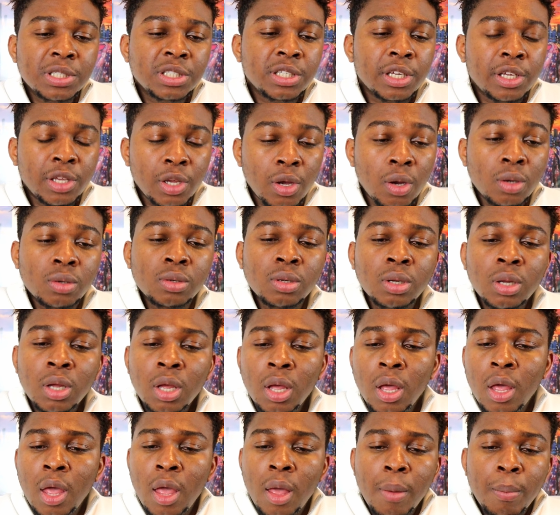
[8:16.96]
secured.
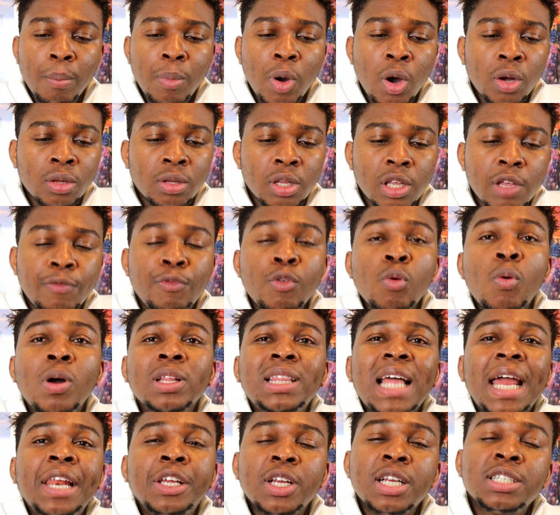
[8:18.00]
But if you want
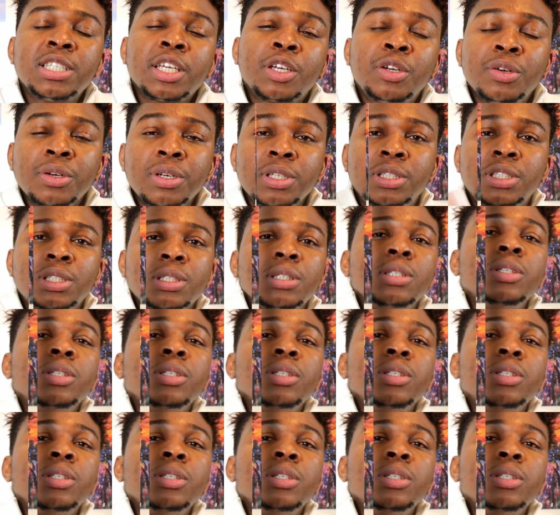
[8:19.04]
additional security,